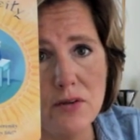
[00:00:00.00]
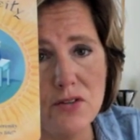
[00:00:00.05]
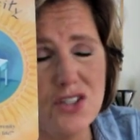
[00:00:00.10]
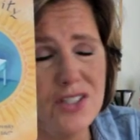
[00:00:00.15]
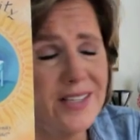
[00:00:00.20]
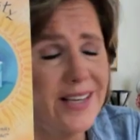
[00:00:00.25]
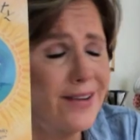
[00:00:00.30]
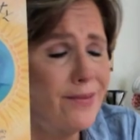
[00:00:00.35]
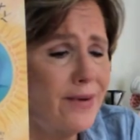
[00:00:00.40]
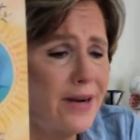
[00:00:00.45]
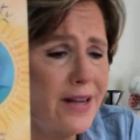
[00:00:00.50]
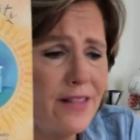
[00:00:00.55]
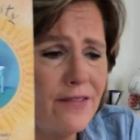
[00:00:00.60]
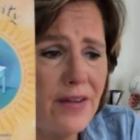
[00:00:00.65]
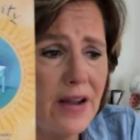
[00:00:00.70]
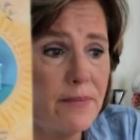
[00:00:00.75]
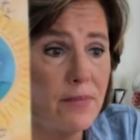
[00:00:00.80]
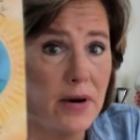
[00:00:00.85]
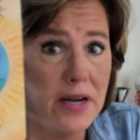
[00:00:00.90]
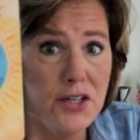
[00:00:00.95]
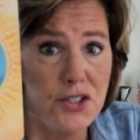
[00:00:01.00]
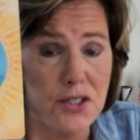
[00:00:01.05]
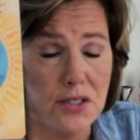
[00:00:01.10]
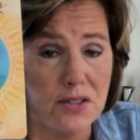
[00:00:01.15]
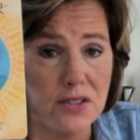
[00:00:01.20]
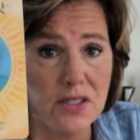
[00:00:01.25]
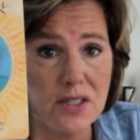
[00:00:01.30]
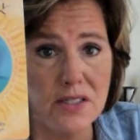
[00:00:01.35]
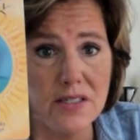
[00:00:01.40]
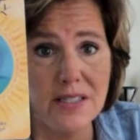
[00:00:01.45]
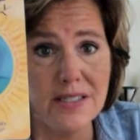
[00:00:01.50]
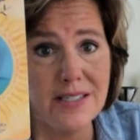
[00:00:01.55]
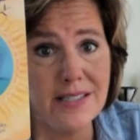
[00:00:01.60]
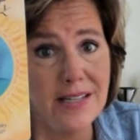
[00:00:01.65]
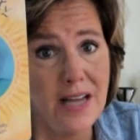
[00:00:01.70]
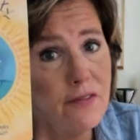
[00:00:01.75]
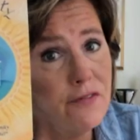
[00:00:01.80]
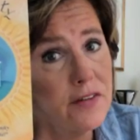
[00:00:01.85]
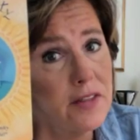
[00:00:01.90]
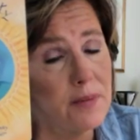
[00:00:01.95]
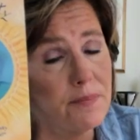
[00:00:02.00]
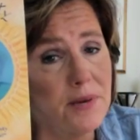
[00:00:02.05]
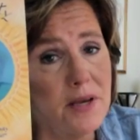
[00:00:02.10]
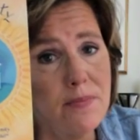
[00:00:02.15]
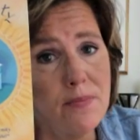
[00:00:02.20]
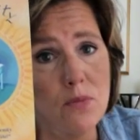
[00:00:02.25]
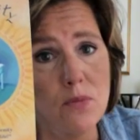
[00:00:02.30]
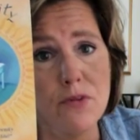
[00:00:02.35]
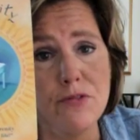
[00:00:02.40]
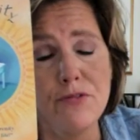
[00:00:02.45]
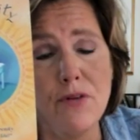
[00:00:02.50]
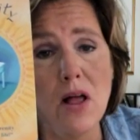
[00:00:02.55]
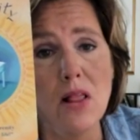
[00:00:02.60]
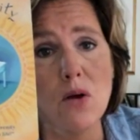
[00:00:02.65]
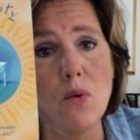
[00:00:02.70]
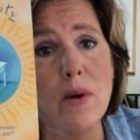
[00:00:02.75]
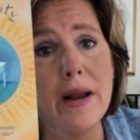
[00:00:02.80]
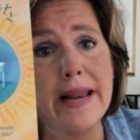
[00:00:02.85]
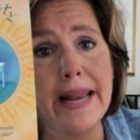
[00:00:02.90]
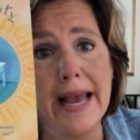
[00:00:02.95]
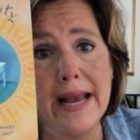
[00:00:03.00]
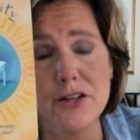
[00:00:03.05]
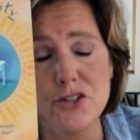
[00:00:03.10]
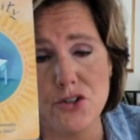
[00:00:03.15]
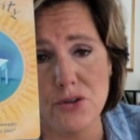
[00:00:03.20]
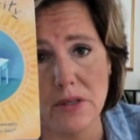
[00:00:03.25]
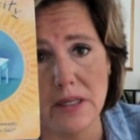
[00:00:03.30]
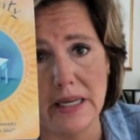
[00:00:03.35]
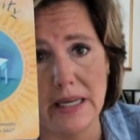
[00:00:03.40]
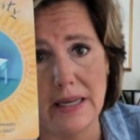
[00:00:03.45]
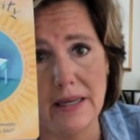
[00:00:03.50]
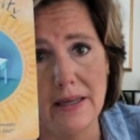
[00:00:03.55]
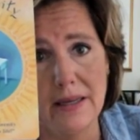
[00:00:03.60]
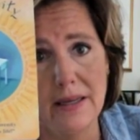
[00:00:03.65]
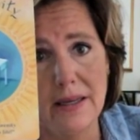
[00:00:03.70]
Just get rid of the vibrations, because the stuff and the people will fall away naturally.